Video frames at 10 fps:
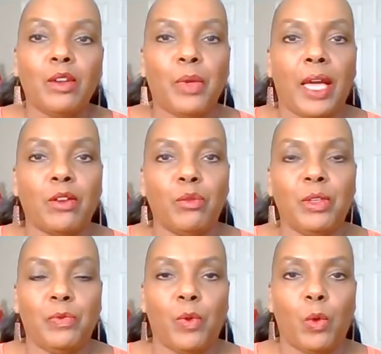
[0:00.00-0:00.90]
a pattern
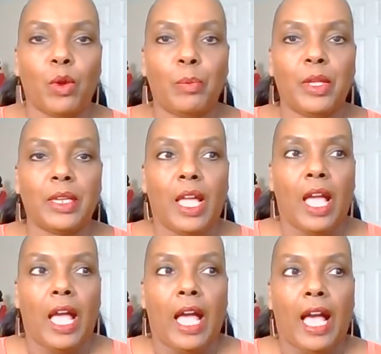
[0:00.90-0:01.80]
before, but
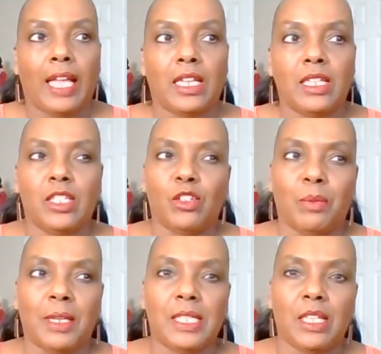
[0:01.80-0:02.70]
I consider
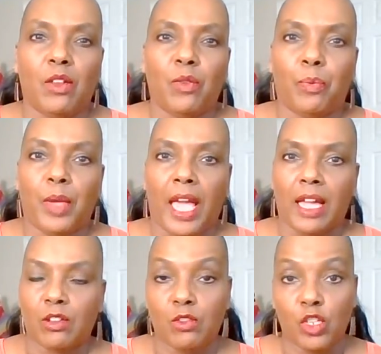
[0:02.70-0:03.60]
myself
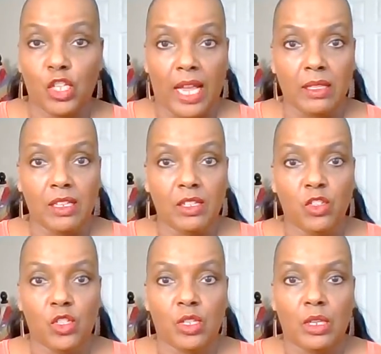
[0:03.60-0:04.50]
pattern
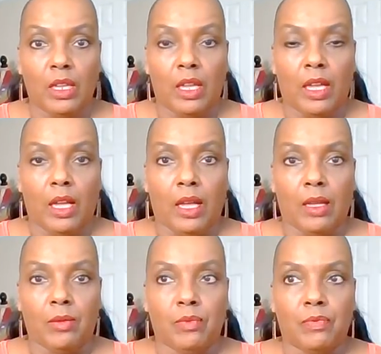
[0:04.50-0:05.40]
challenged.
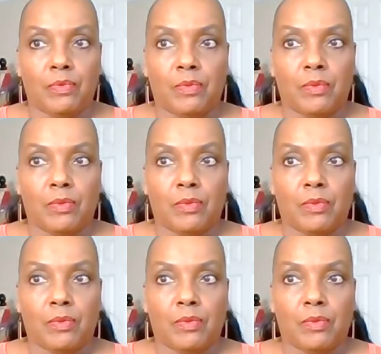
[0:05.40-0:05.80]
But